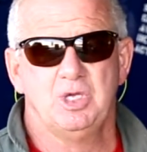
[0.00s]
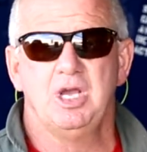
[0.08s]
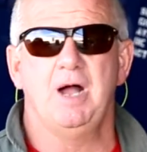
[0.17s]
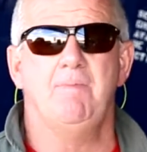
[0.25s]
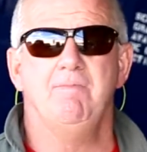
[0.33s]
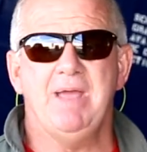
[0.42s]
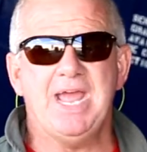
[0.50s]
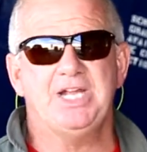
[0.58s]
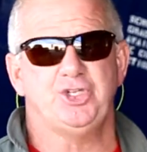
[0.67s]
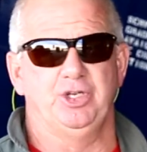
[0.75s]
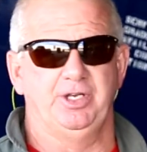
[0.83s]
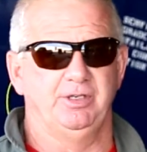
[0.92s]

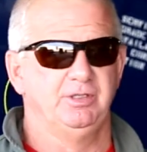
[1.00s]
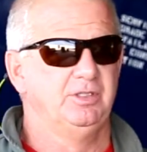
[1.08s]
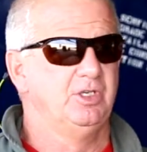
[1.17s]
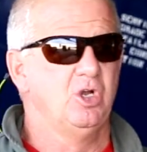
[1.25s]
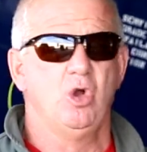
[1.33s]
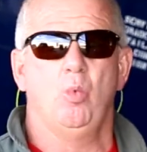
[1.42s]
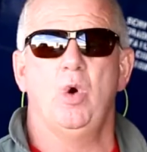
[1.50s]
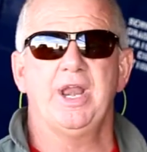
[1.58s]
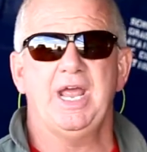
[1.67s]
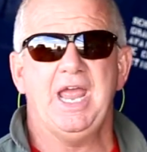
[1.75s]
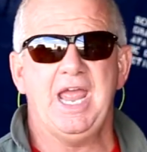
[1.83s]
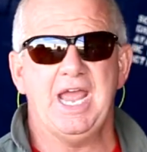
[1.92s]
Imagine what a
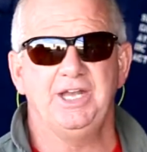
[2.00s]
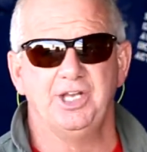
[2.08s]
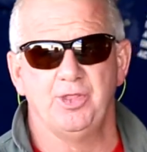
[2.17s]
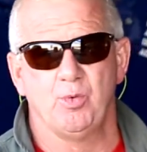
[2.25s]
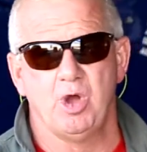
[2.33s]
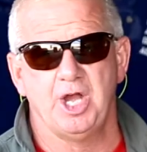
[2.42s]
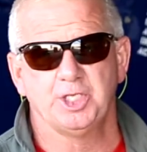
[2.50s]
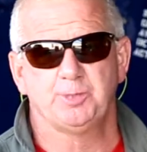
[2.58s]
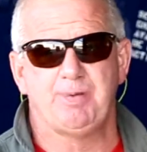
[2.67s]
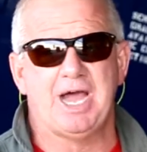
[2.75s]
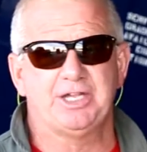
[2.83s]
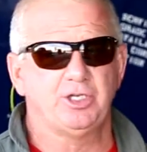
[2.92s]
hand in the wrong
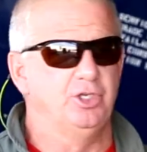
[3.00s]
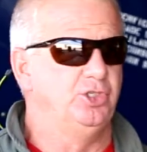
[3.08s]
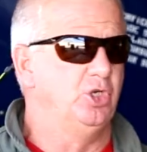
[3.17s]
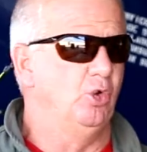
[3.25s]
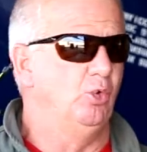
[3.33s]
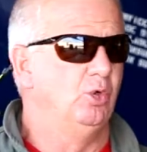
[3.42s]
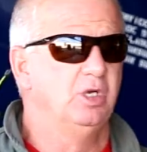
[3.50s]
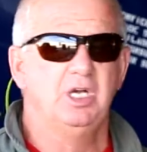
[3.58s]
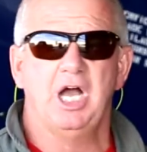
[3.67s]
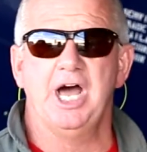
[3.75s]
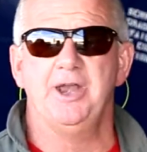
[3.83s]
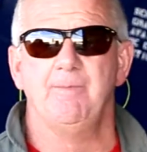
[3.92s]
spot could do.
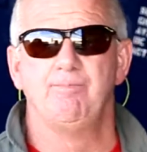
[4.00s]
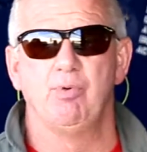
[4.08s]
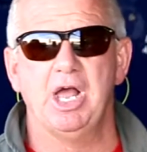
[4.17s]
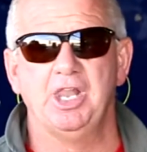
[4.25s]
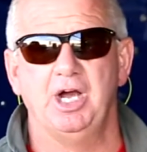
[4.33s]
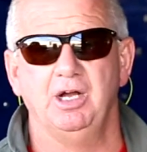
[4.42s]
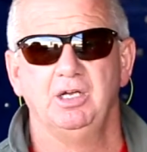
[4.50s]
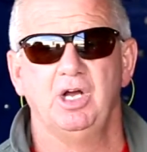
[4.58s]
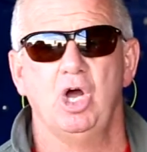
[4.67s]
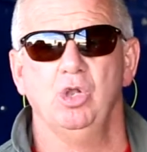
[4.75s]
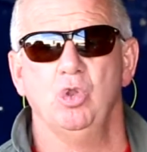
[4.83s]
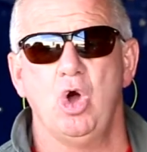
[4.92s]
An umbrella,
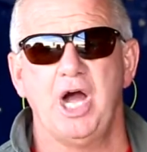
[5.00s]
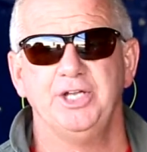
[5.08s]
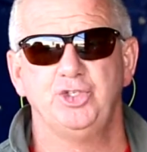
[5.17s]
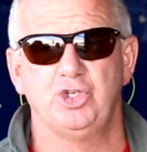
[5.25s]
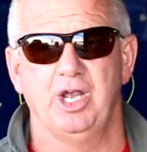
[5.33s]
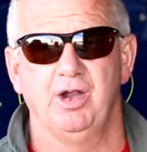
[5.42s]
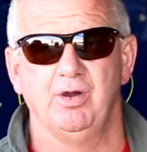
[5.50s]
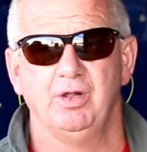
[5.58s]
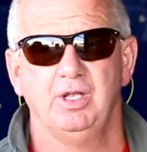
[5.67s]
a lawn chair.